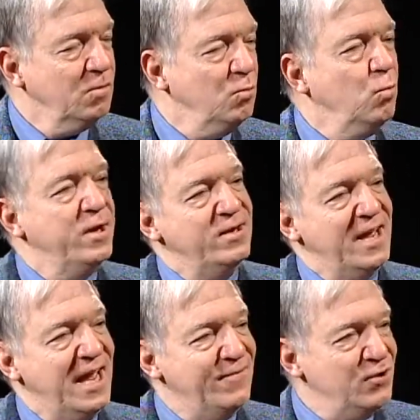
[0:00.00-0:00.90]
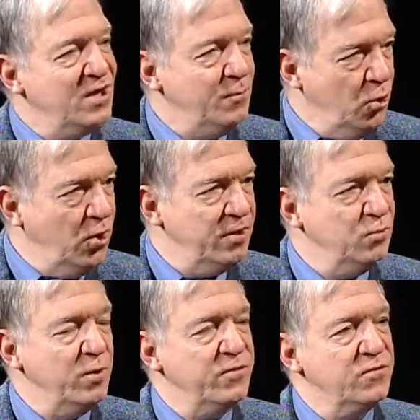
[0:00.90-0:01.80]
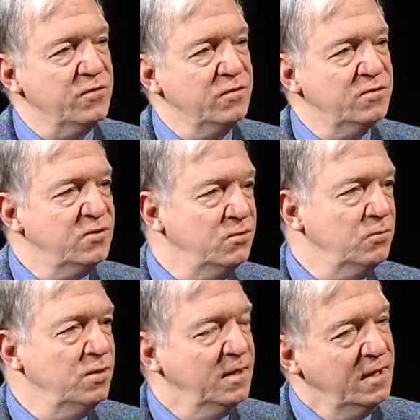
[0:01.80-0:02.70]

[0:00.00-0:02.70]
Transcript: wanted to have you come on was to